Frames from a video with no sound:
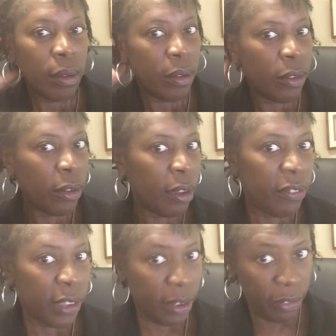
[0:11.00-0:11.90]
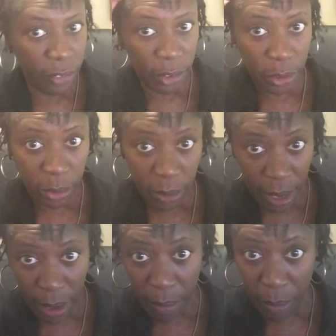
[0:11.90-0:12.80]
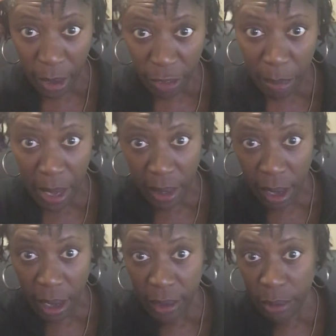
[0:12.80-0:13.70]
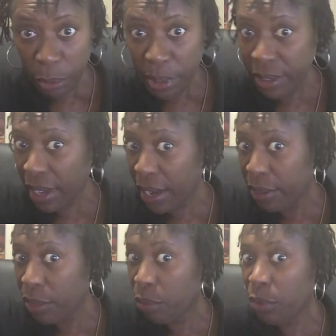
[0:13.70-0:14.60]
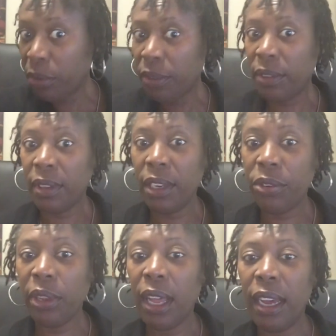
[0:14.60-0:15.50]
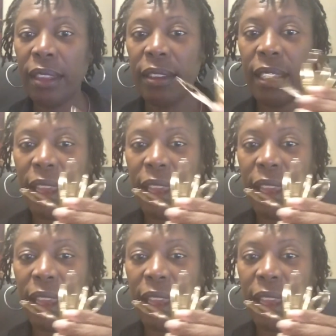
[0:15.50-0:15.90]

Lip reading: So I've done a few of my locks, retightened the roots interlocked,